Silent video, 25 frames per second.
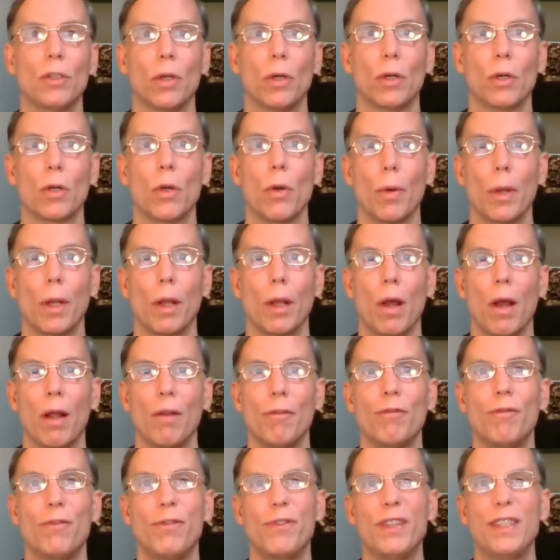that are going on
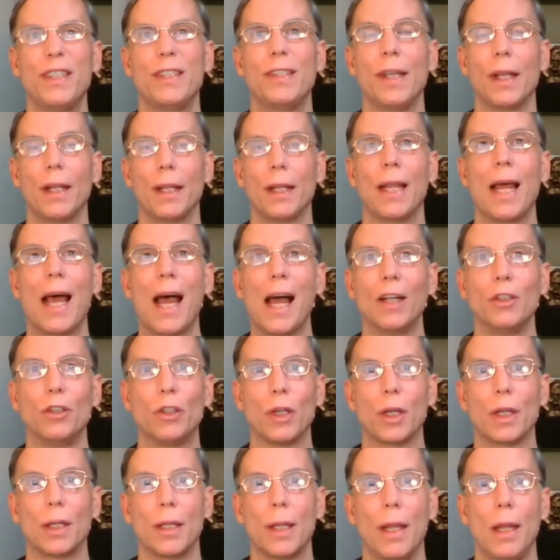
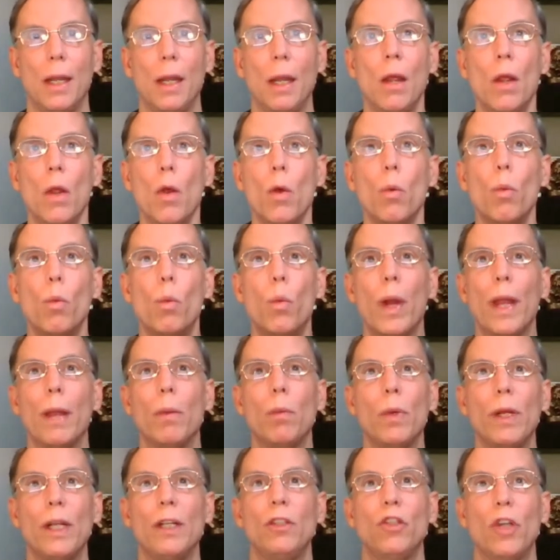physiologically when
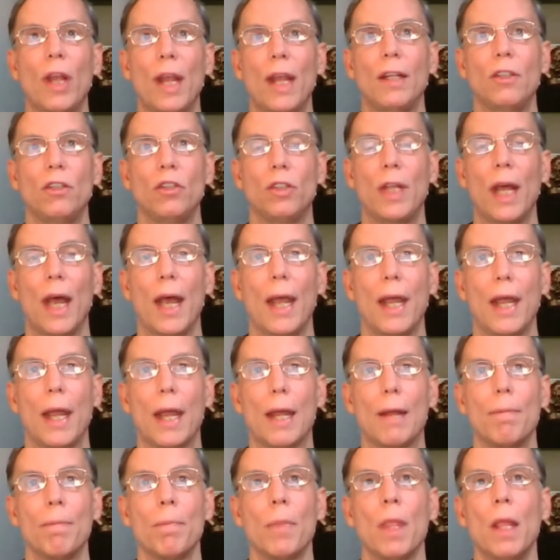we change diet,
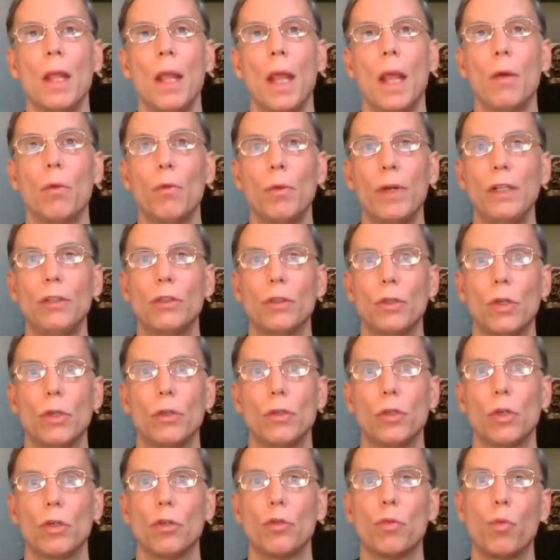and
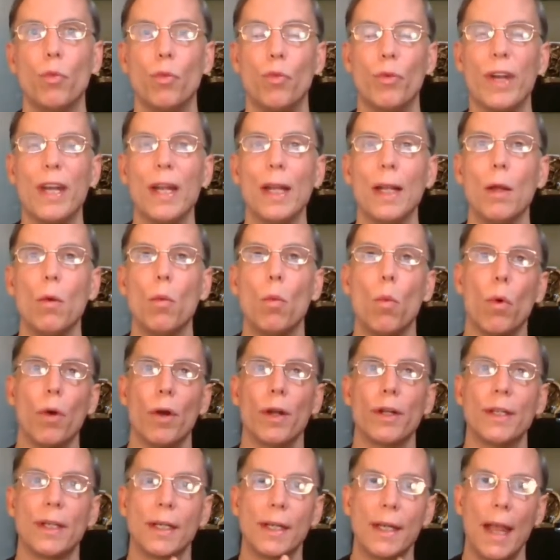researchers really weren't
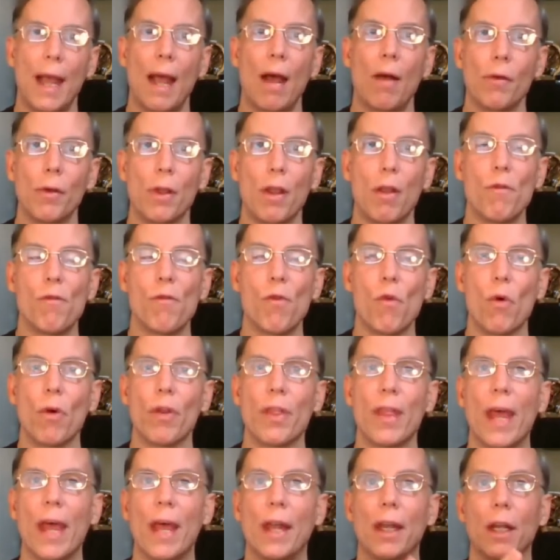accounting for
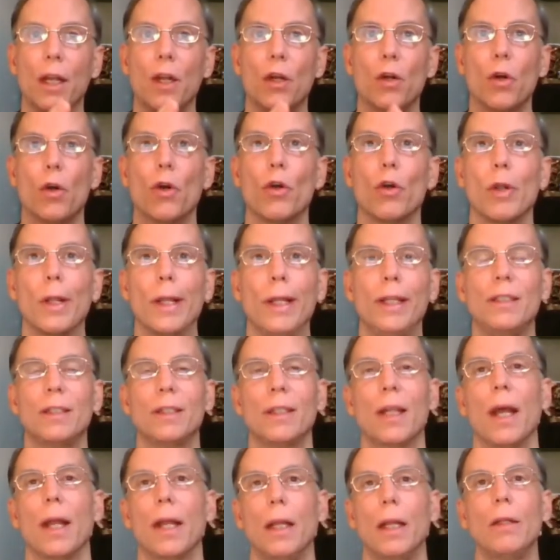that in early
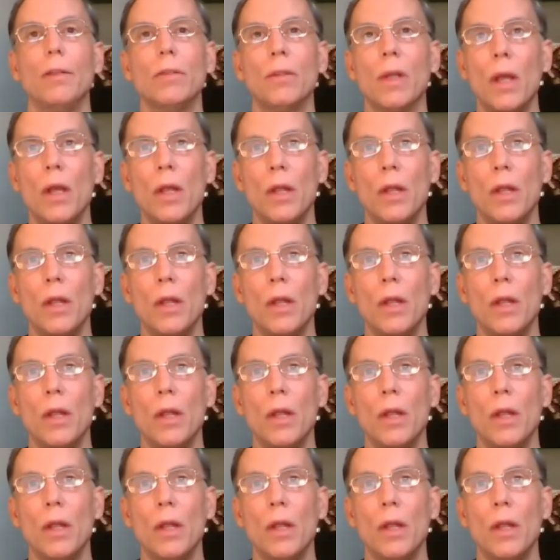studies